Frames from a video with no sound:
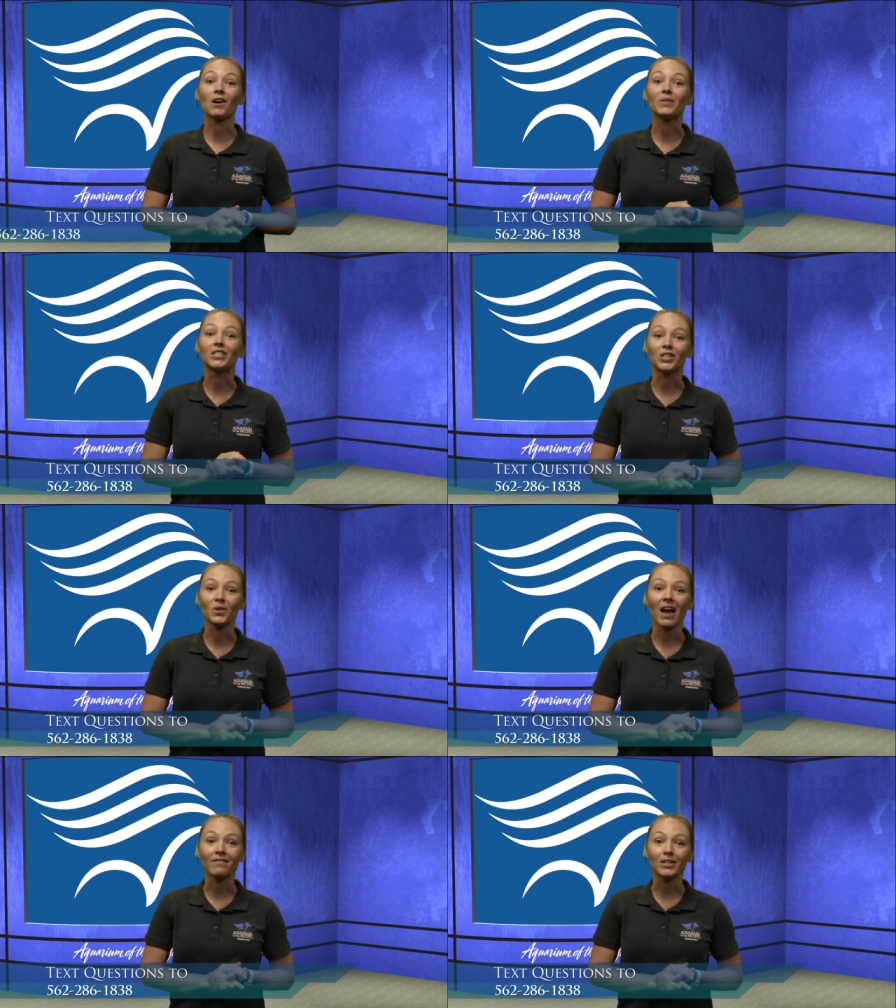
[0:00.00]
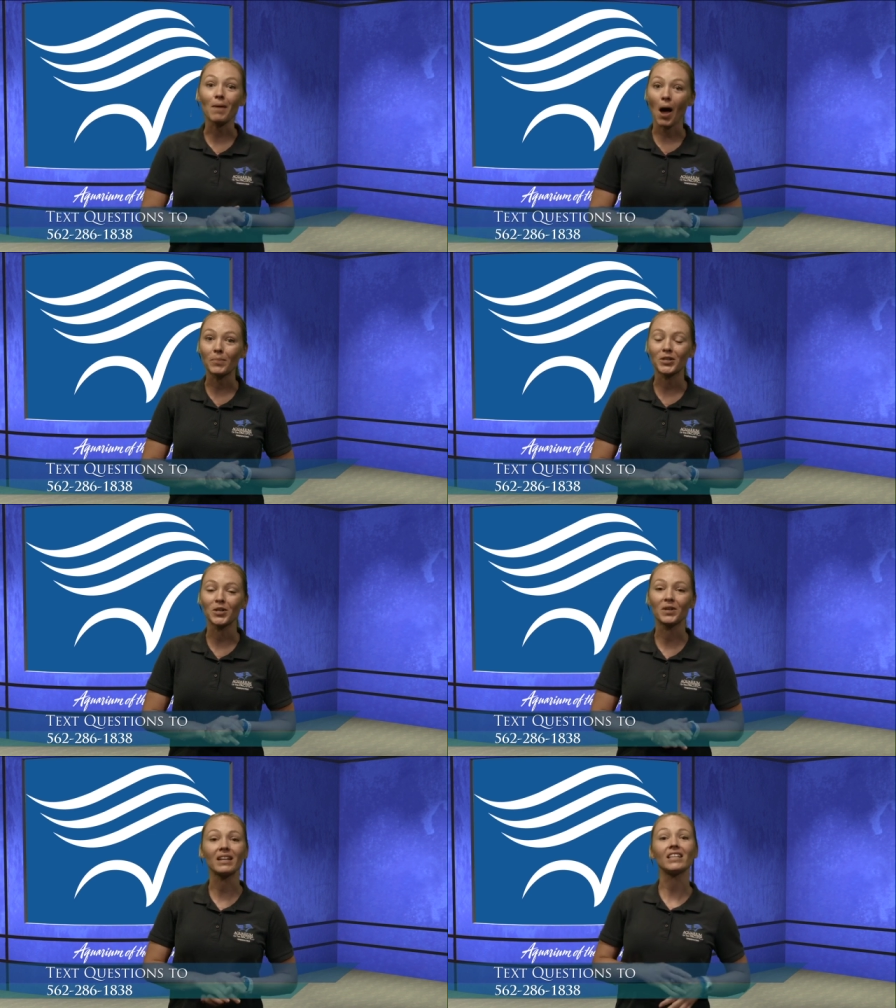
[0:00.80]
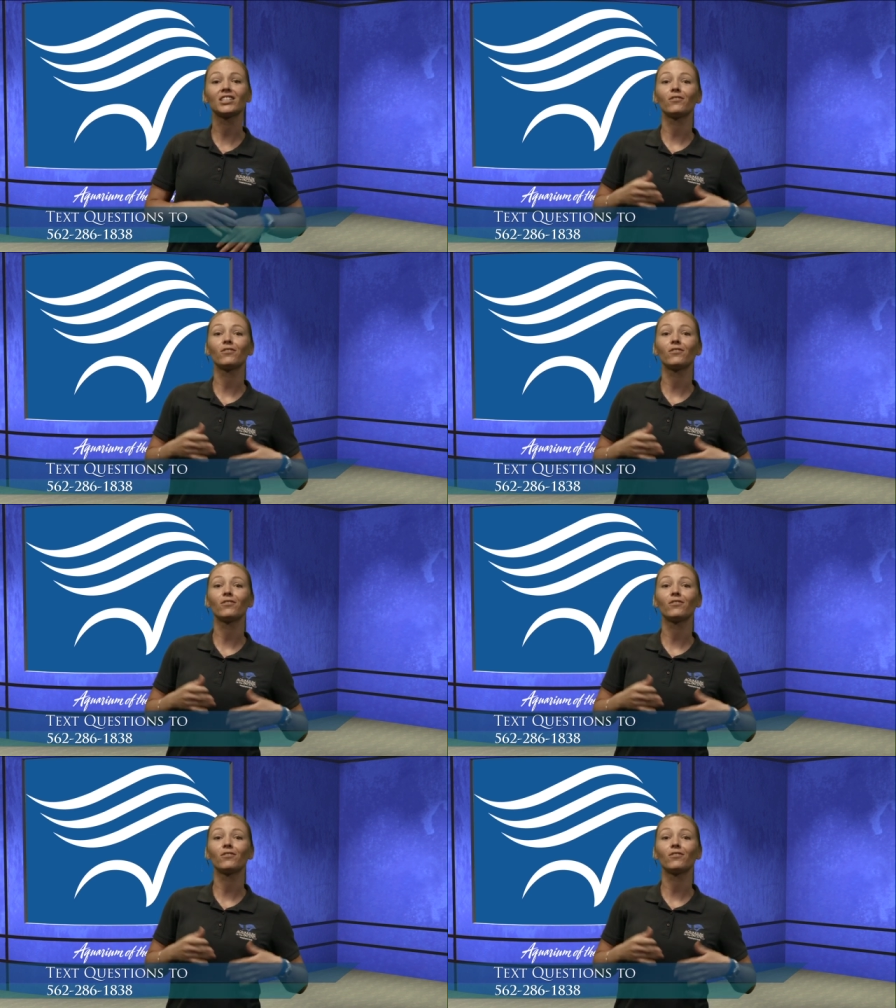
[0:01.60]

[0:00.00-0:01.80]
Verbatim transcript: now we do have some opportunities